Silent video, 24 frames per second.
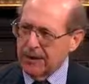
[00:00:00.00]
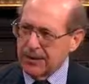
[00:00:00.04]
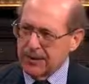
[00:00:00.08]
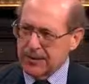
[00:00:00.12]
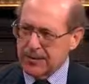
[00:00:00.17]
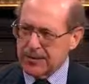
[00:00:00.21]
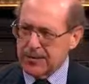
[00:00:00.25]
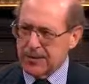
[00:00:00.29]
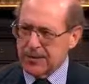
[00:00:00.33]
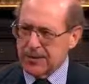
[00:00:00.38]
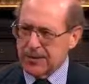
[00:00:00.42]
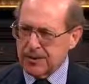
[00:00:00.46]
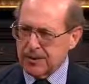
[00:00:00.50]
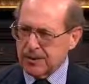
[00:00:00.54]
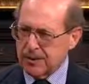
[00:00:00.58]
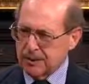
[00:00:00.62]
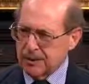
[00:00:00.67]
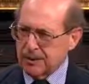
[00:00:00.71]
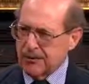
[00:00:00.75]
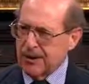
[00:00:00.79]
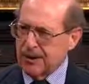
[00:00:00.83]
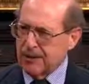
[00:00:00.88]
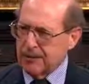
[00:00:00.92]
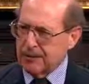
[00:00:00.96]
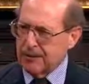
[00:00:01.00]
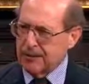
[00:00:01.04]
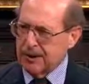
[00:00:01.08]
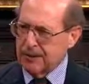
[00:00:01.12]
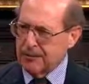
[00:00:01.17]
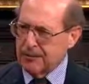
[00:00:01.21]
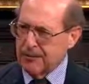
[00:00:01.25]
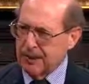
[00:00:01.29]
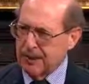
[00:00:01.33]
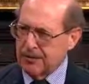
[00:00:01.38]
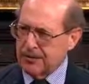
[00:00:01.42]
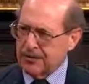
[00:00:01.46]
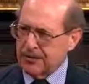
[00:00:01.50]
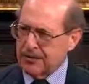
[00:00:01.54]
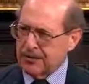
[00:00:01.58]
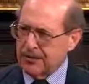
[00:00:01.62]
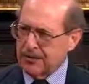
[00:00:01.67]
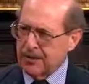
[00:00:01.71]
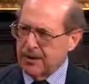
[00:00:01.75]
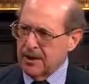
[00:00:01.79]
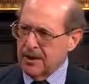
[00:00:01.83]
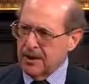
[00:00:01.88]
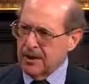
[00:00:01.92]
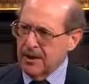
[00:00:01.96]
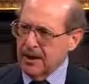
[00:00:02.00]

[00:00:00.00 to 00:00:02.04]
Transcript: Well, it's because it's surrounded by mountains,